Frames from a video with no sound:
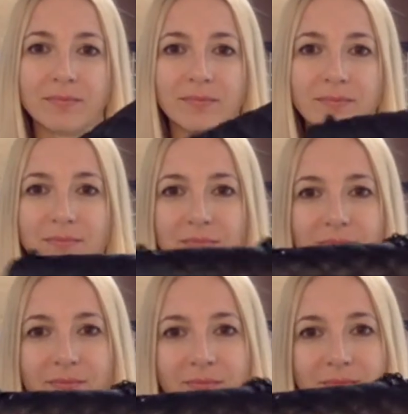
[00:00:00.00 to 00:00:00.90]

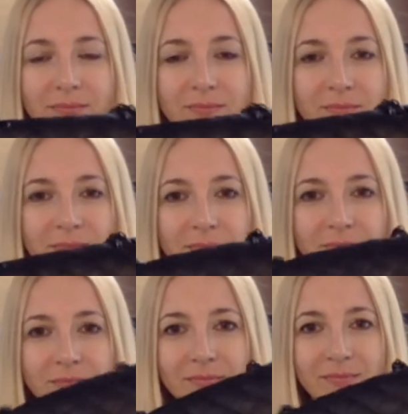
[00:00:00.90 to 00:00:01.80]

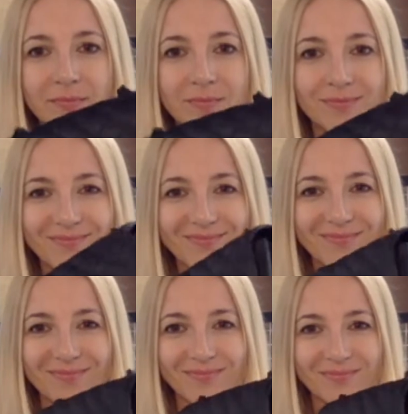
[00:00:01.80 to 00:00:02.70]

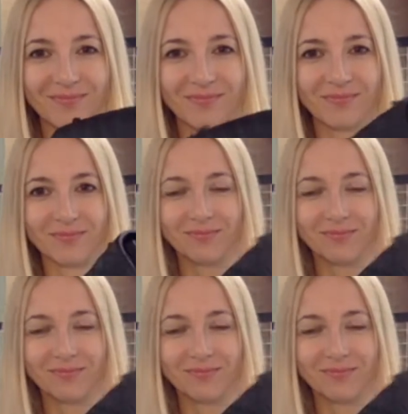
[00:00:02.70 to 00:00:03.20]
Nothing is said.